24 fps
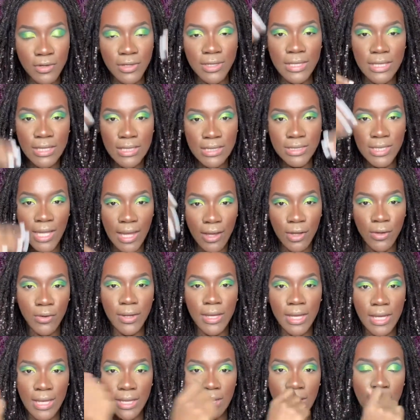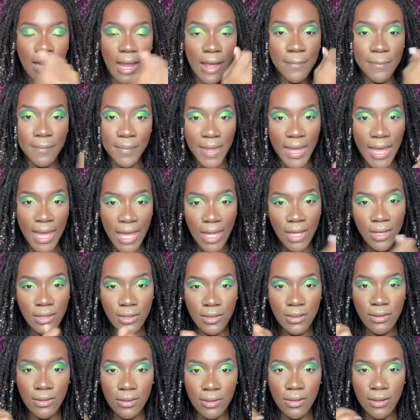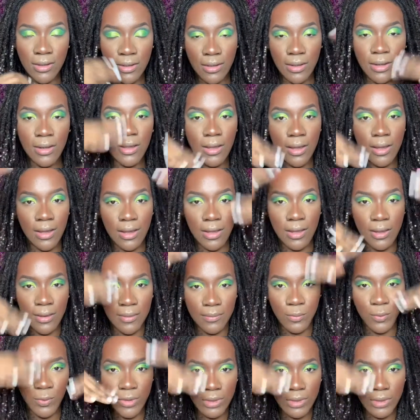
this, I go ahead and I pat with